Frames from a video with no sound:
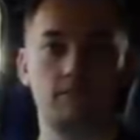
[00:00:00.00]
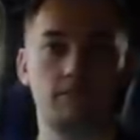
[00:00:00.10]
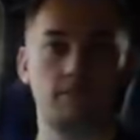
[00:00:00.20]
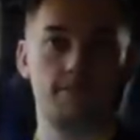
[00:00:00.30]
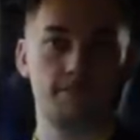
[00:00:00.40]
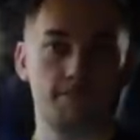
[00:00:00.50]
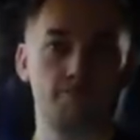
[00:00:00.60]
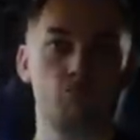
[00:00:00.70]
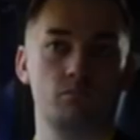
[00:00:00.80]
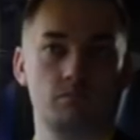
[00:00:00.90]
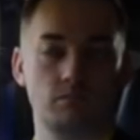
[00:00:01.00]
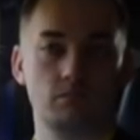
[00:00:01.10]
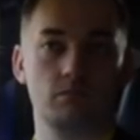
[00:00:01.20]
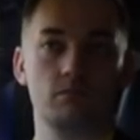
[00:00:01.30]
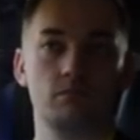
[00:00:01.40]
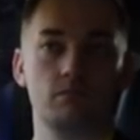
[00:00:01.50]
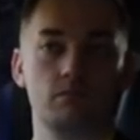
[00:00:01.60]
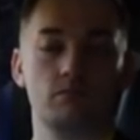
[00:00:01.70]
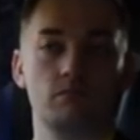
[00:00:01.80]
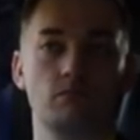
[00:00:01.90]

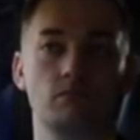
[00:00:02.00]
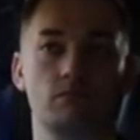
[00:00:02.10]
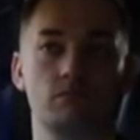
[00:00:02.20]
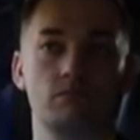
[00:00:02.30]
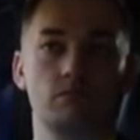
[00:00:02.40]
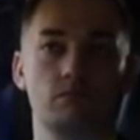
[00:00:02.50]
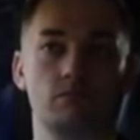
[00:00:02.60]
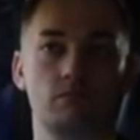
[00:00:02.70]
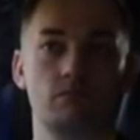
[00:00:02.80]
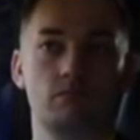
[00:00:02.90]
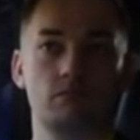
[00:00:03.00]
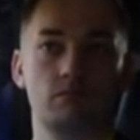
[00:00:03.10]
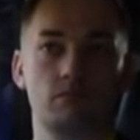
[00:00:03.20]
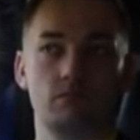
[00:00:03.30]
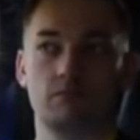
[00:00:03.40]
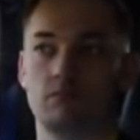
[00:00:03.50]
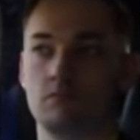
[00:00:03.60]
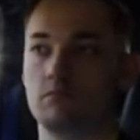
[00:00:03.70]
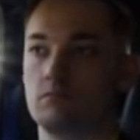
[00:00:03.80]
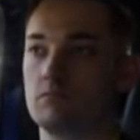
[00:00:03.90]

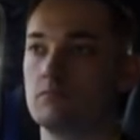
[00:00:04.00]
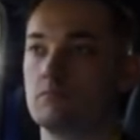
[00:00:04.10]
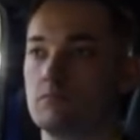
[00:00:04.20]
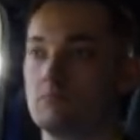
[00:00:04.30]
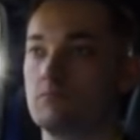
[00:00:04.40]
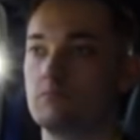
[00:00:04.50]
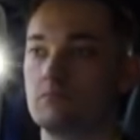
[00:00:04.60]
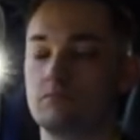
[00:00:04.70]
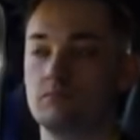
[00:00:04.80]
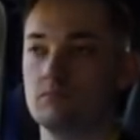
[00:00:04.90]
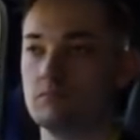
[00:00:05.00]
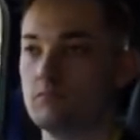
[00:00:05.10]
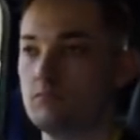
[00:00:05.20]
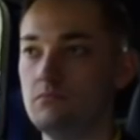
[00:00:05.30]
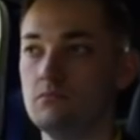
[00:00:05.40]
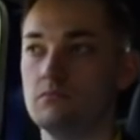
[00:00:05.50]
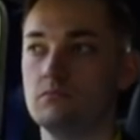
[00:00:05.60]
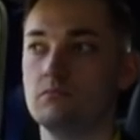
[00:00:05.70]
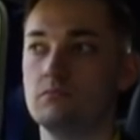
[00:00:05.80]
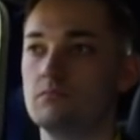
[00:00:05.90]

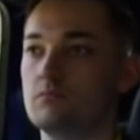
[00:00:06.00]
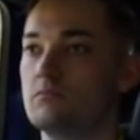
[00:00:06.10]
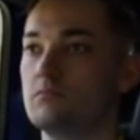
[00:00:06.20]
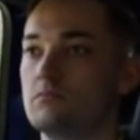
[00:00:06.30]
This person isn't speaking.